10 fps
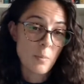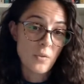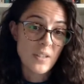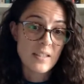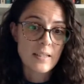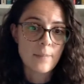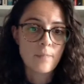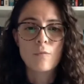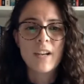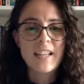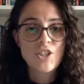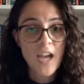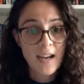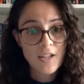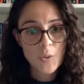points? Really
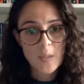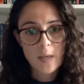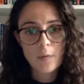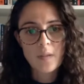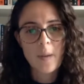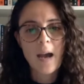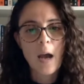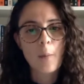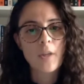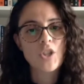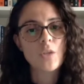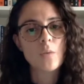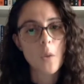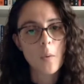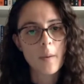challenge yourselves about how much you
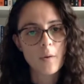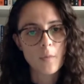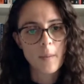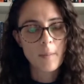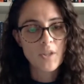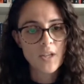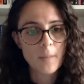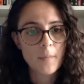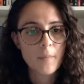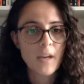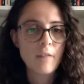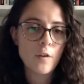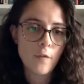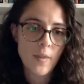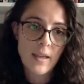know about your membership. And if
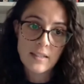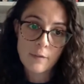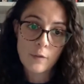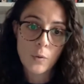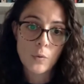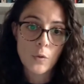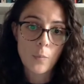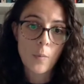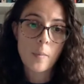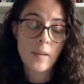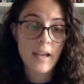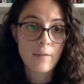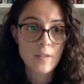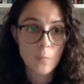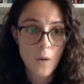you find that difficult, you probably have
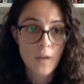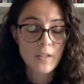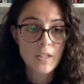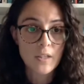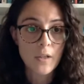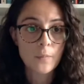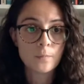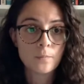some work to do.